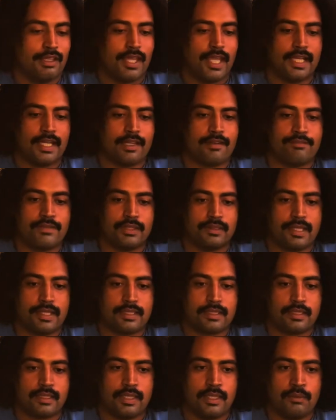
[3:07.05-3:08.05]
And I felt
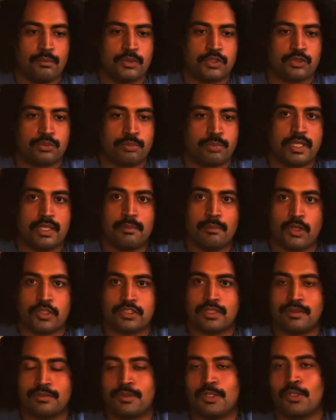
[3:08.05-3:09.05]
like it was pretty
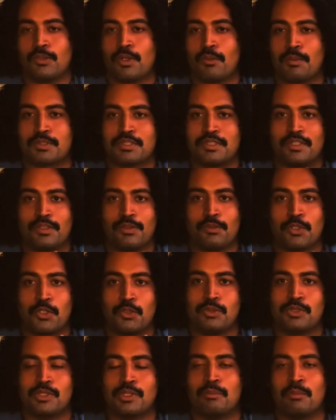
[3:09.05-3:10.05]
immersive. There wasn't no
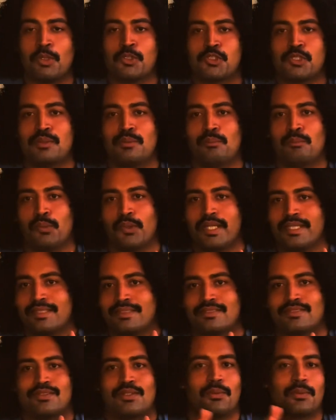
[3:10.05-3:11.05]
huge emergent
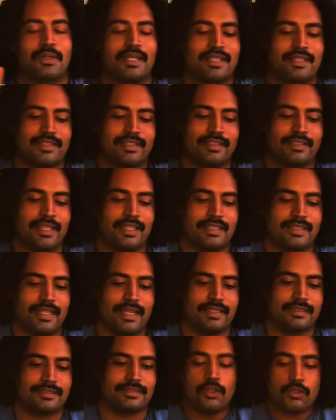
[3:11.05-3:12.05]
breaks or anything like
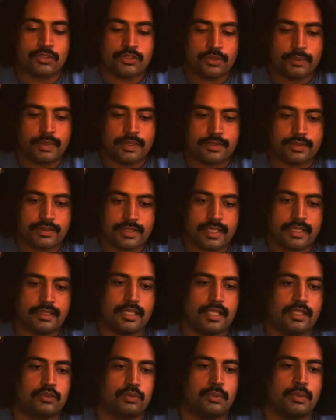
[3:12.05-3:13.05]
that. And also another thing I
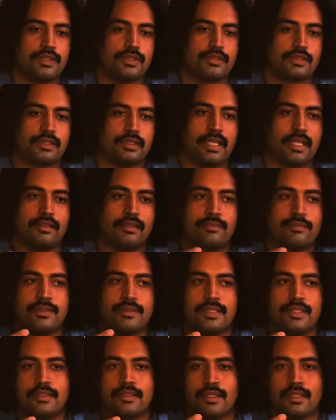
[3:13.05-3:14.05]
liked was a lot of
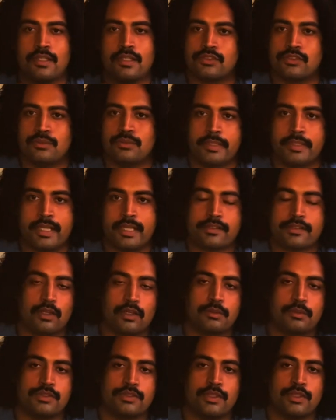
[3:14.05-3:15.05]
the costuming. I
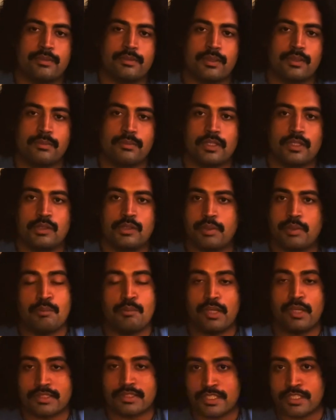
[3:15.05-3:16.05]
thought was done very well.
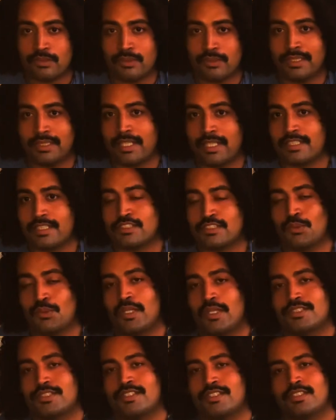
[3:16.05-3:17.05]
In particular, I like Denzel
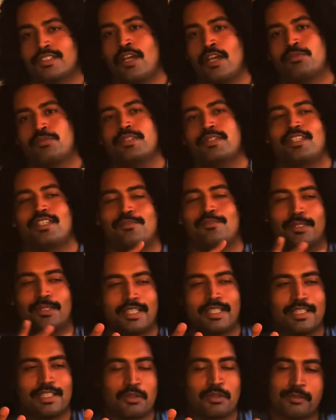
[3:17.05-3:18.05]
Washington's outfits. I felt
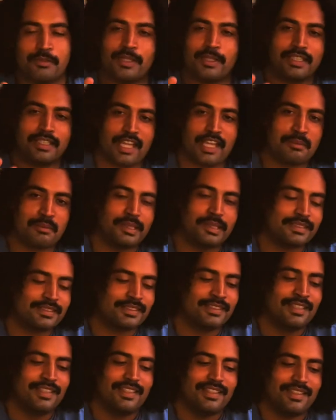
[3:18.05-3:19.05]
like they were very elaborate,
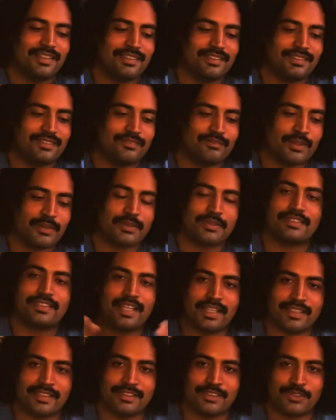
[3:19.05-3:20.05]
very
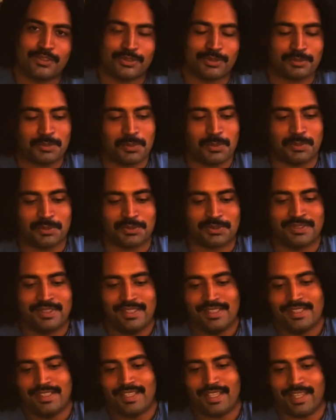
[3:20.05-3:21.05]
stylish, of course.
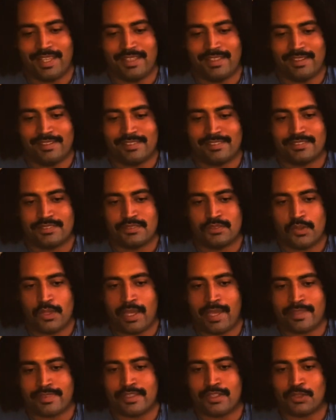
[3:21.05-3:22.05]
And
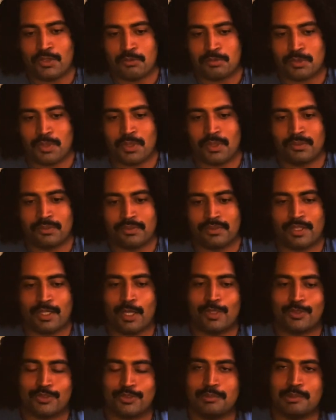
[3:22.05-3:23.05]
I think overall the
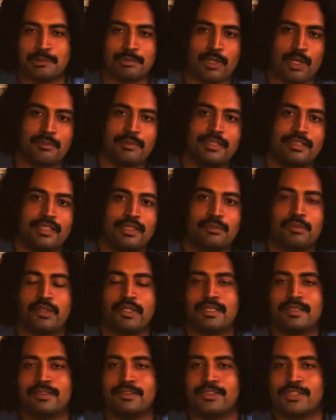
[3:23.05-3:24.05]
costume department did a
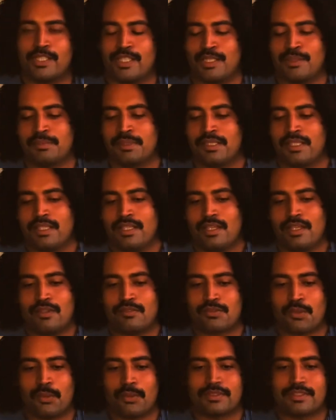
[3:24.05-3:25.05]
pretty good job.
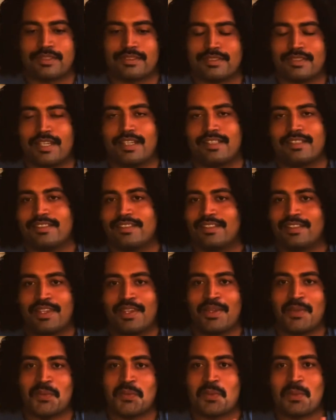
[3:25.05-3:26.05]
Of course, it's not,
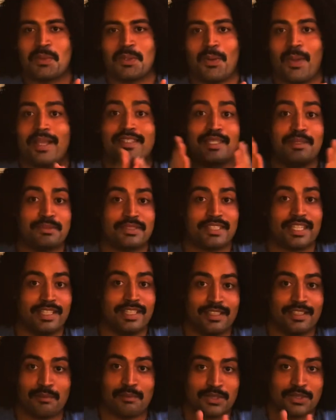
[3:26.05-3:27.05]
again, I keep
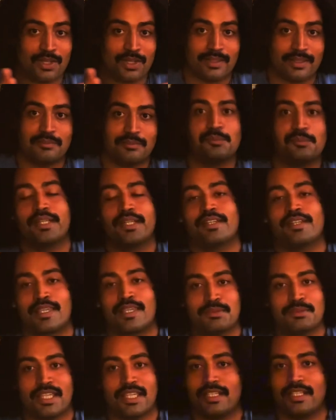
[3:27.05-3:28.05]
saying it. I'm sorry, but I
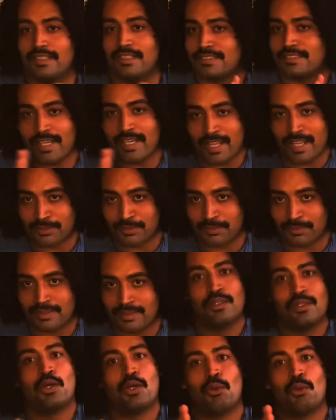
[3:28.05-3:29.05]
keep saying it. It's not accurate,
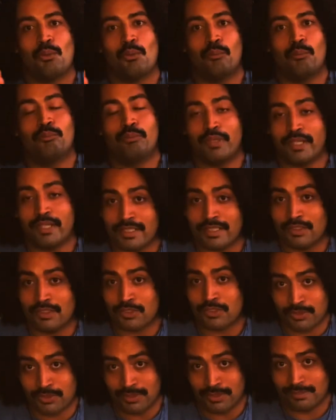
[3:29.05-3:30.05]
but it
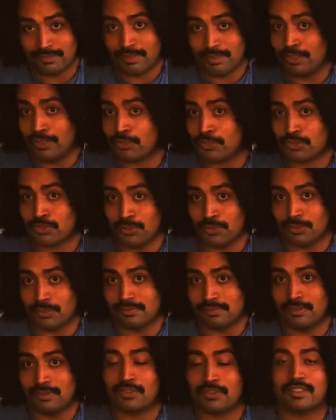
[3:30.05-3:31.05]
looks good. It looks cool.
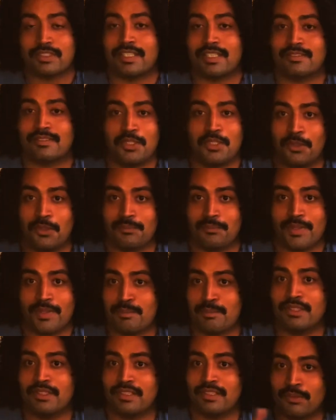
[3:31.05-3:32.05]
It looks like, they
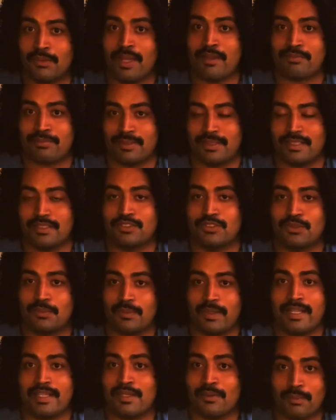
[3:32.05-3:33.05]
put a little effort into
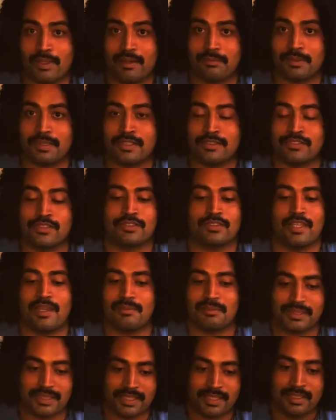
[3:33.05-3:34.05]
creating whatever it is, this
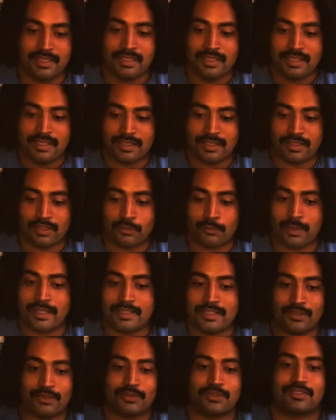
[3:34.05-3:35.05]
heavily
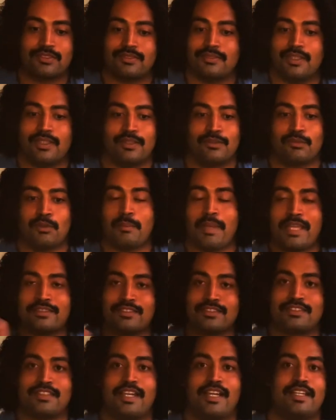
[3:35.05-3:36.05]
grandiose,
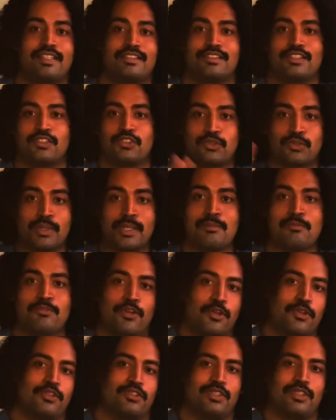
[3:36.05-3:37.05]
romanticized, extreme
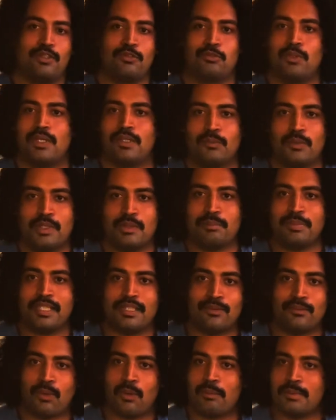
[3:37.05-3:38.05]
version of what would
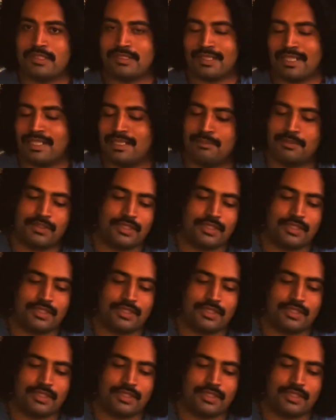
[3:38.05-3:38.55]
be Roman times.